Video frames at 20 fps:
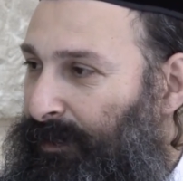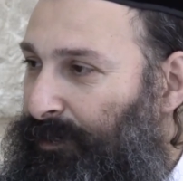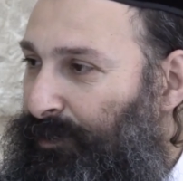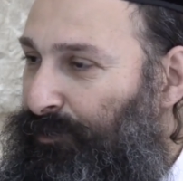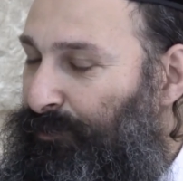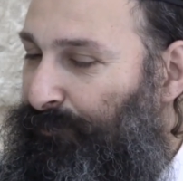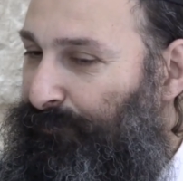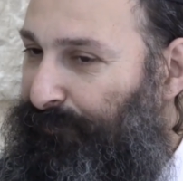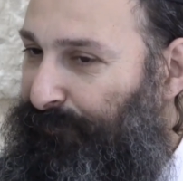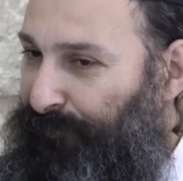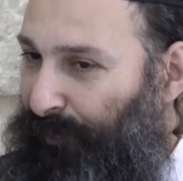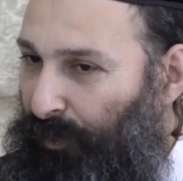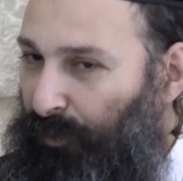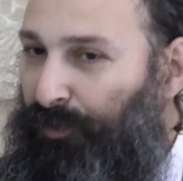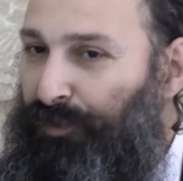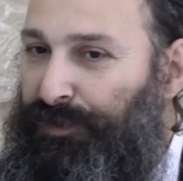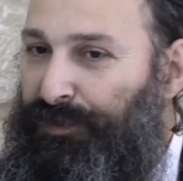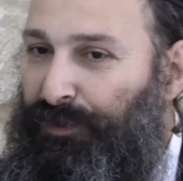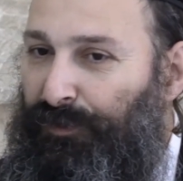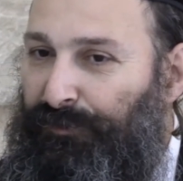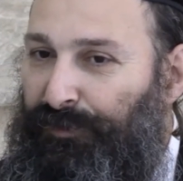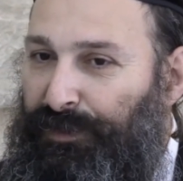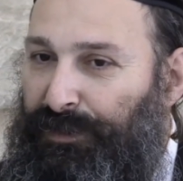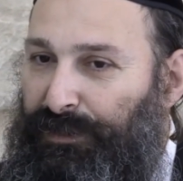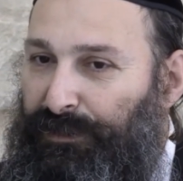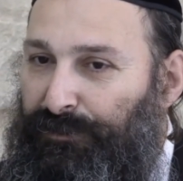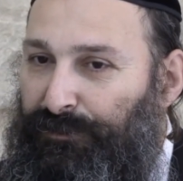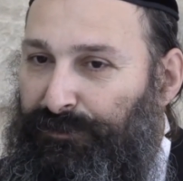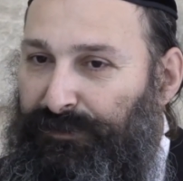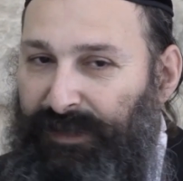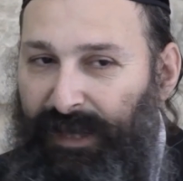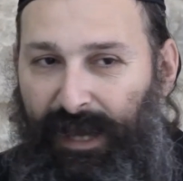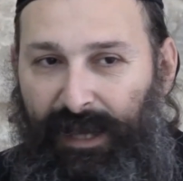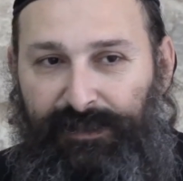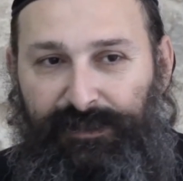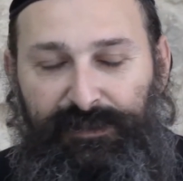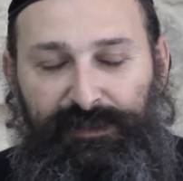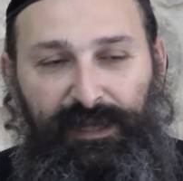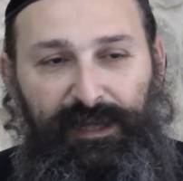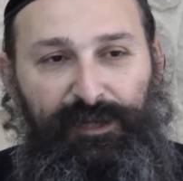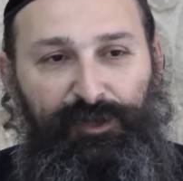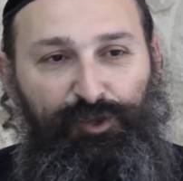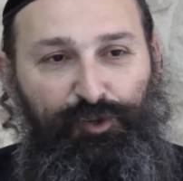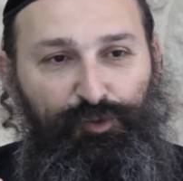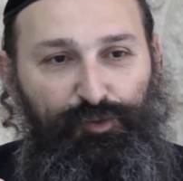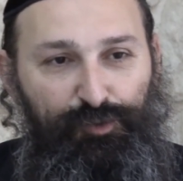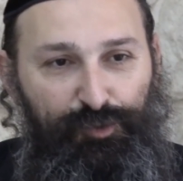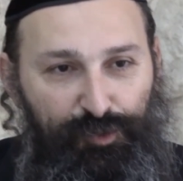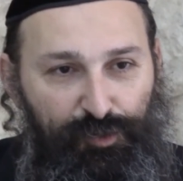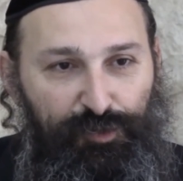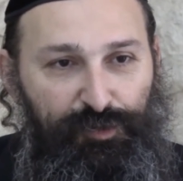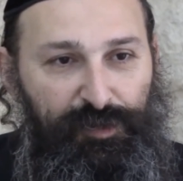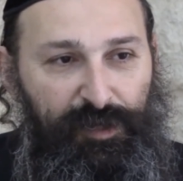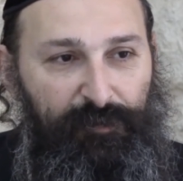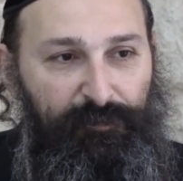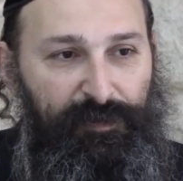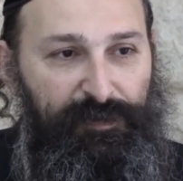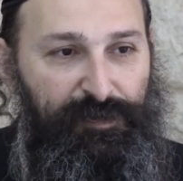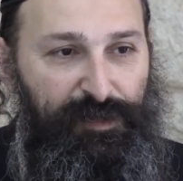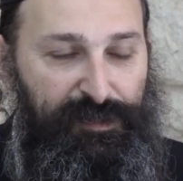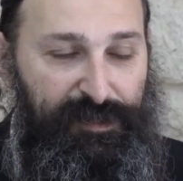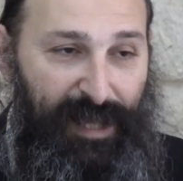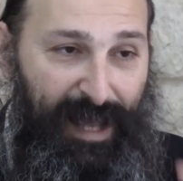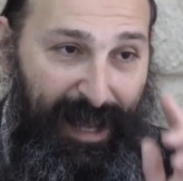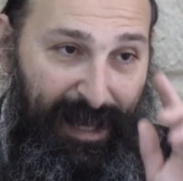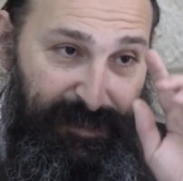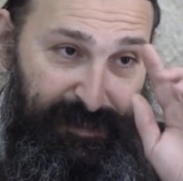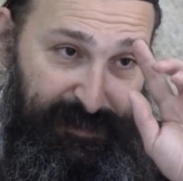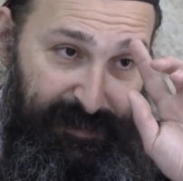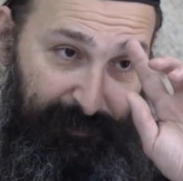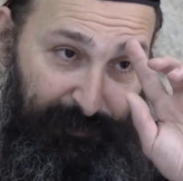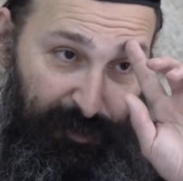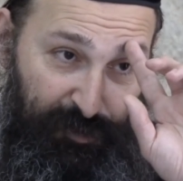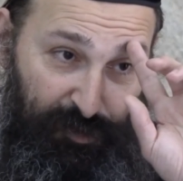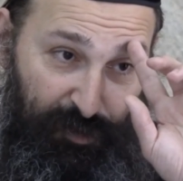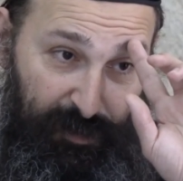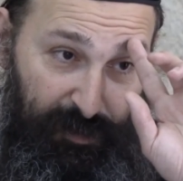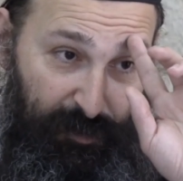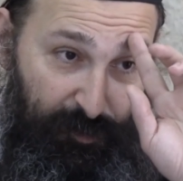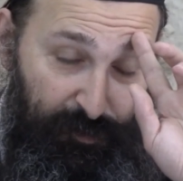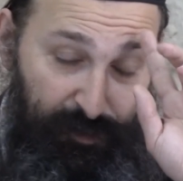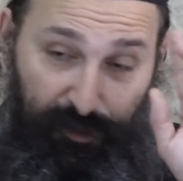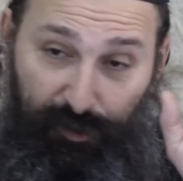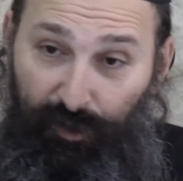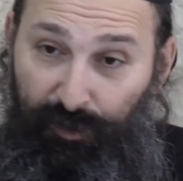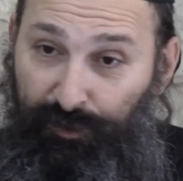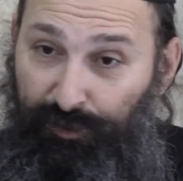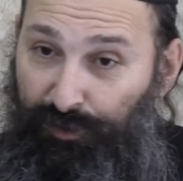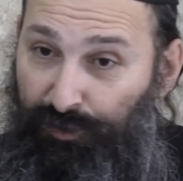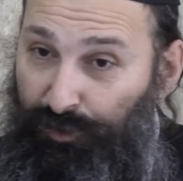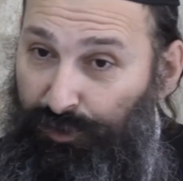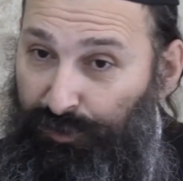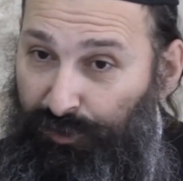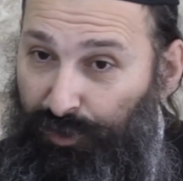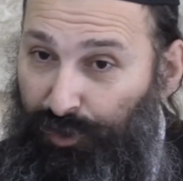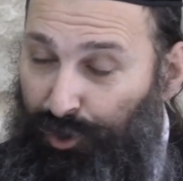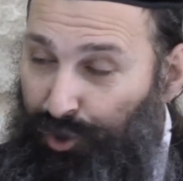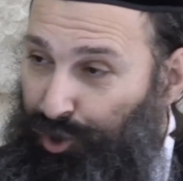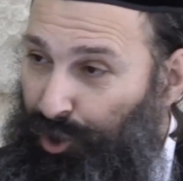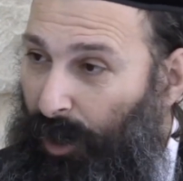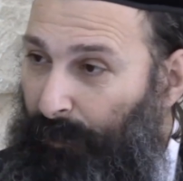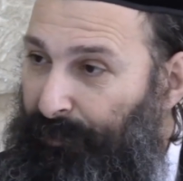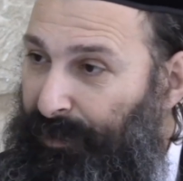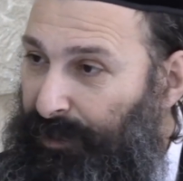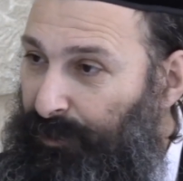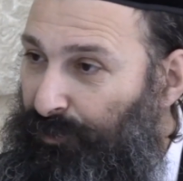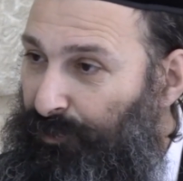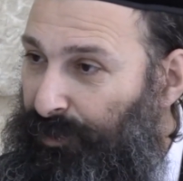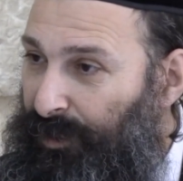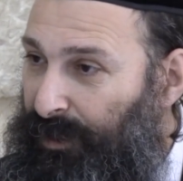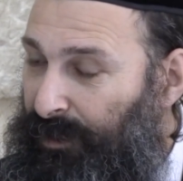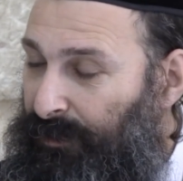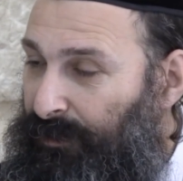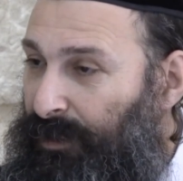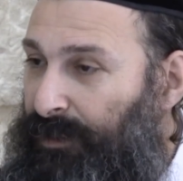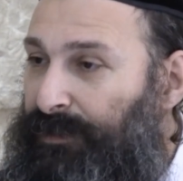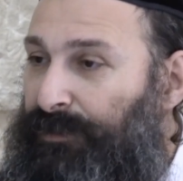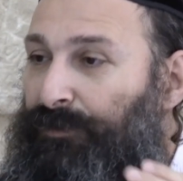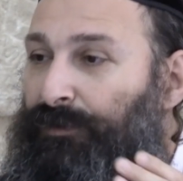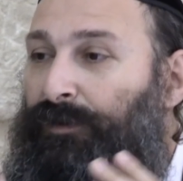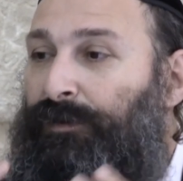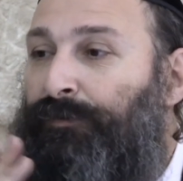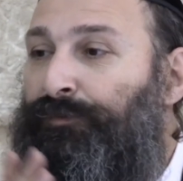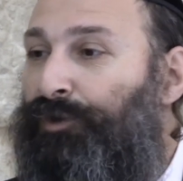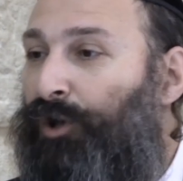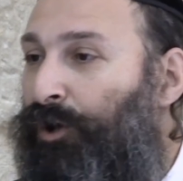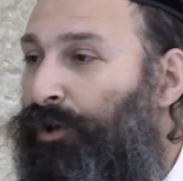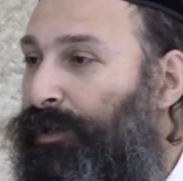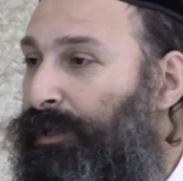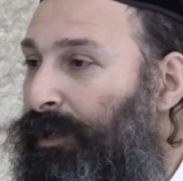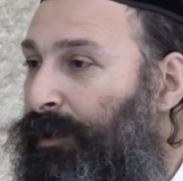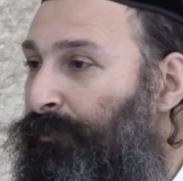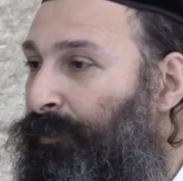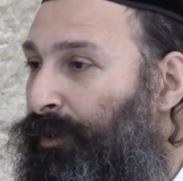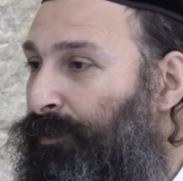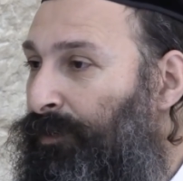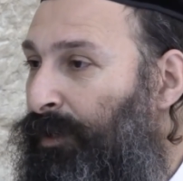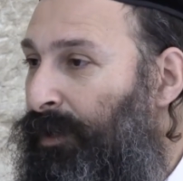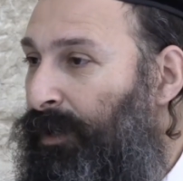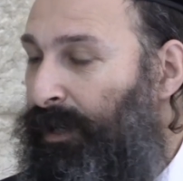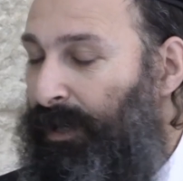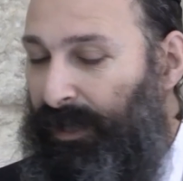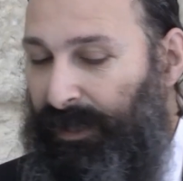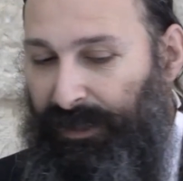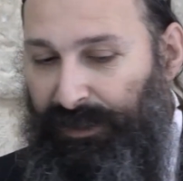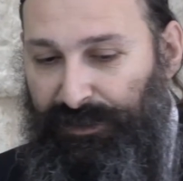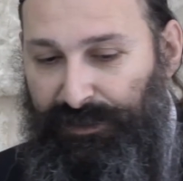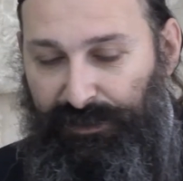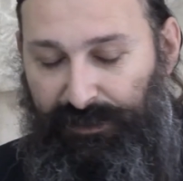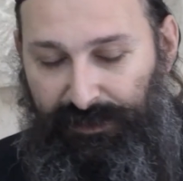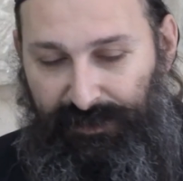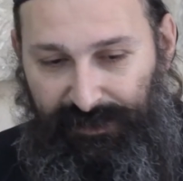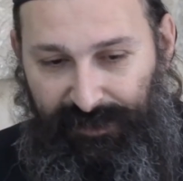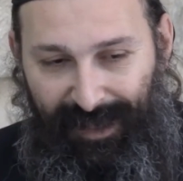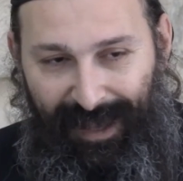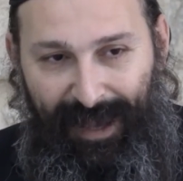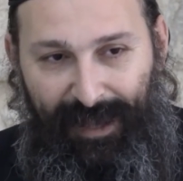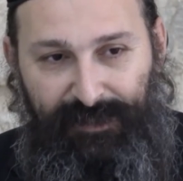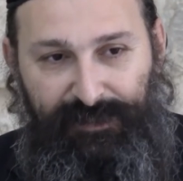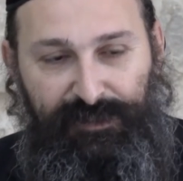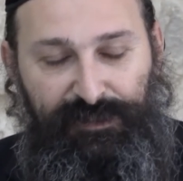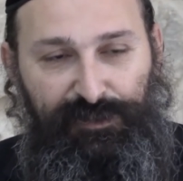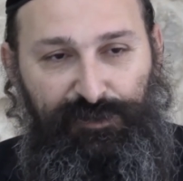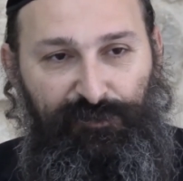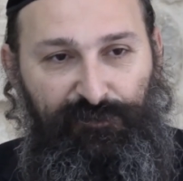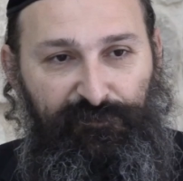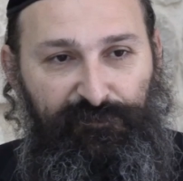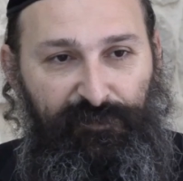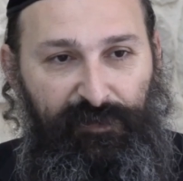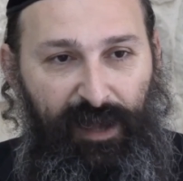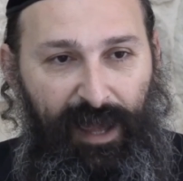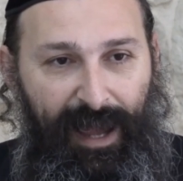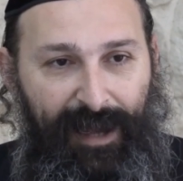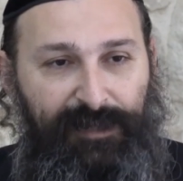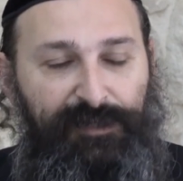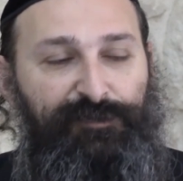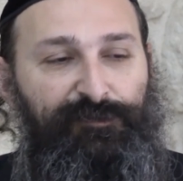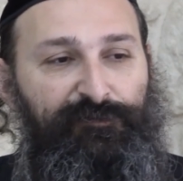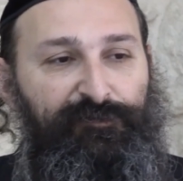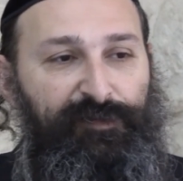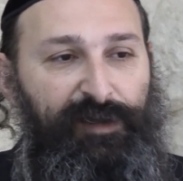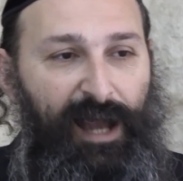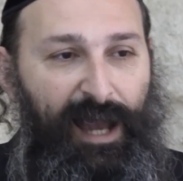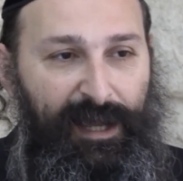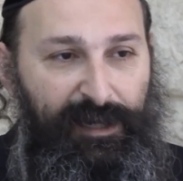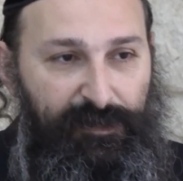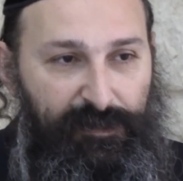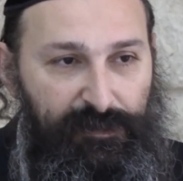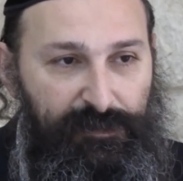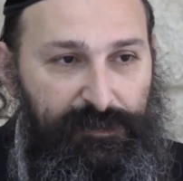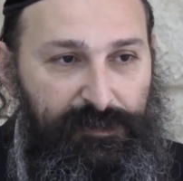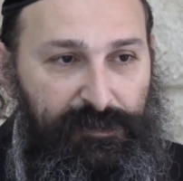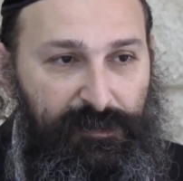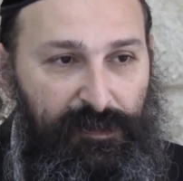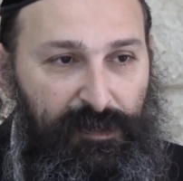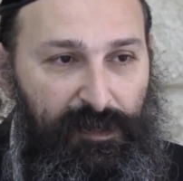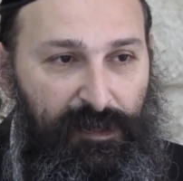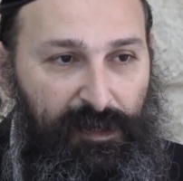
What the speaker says: you focus on these little tasks and you do them. And the tasks, I'm not going to your shopping today. That's not what I'm talking about. Is tasks of acts of kindness.